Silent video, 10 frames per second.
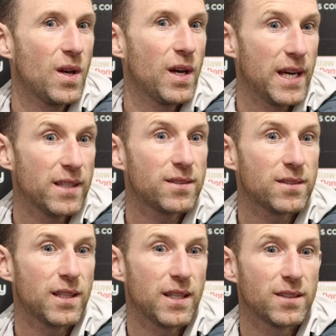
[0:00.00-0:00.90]
It
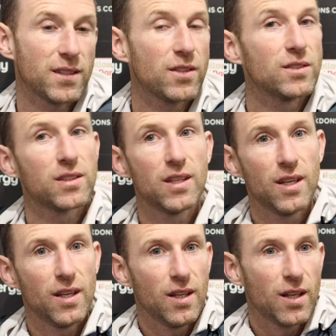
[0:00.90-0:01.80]
is, and
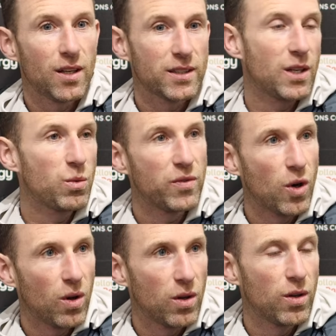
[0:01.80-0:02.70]
like I say, we've
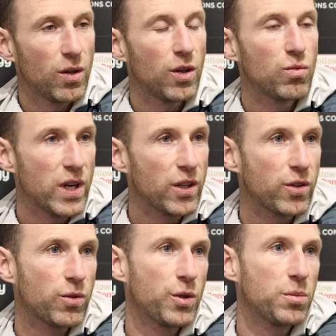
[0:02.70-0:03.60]
got a really
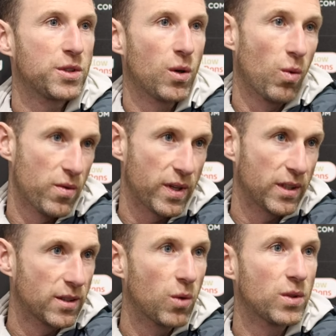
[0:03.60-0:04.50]
good group, so one
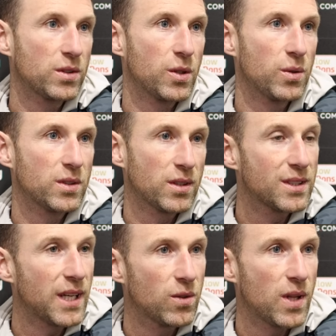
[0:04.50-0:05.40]
thing I don't want to do is
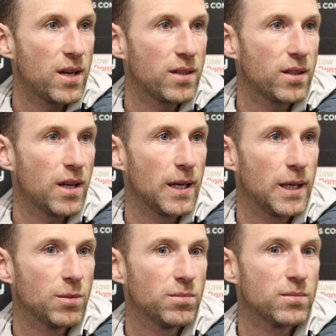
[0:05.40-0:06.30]
unsettle that.
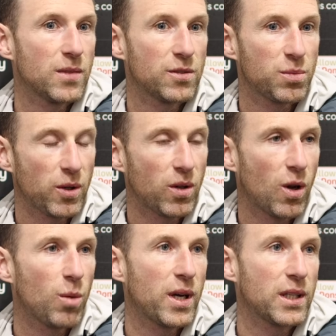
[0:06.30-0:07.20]
I spoke a
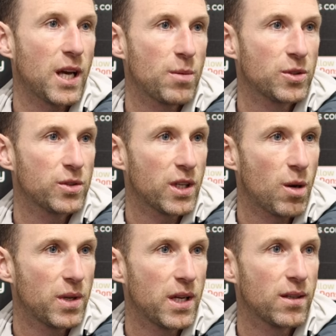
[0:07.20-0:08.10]
lot about the chemistry
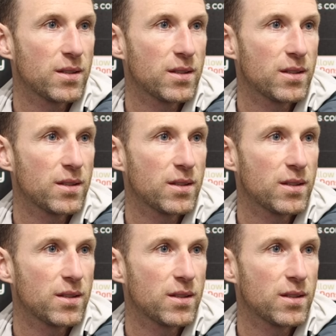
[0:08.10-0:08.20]
coming in.